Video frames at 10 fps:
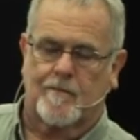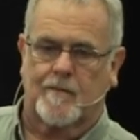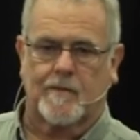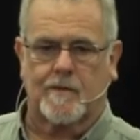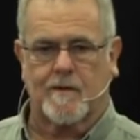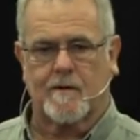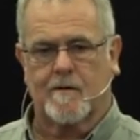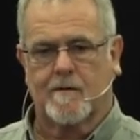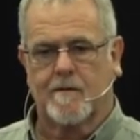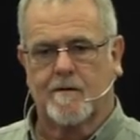
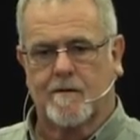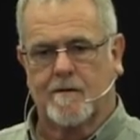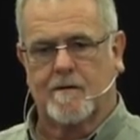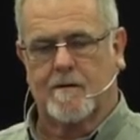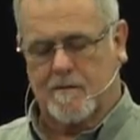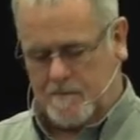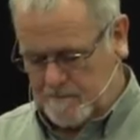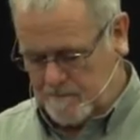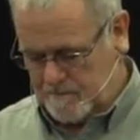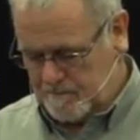
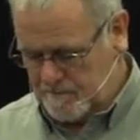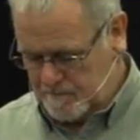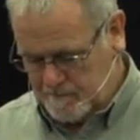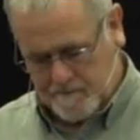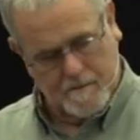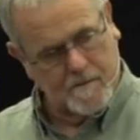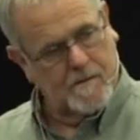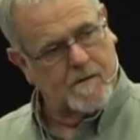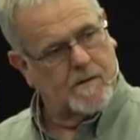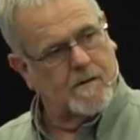
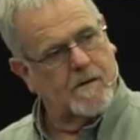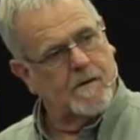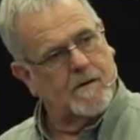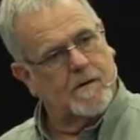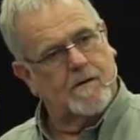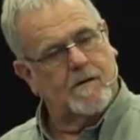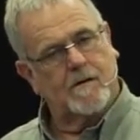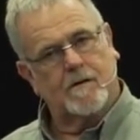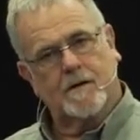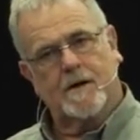
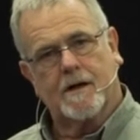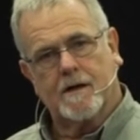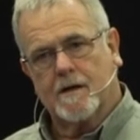[no speech]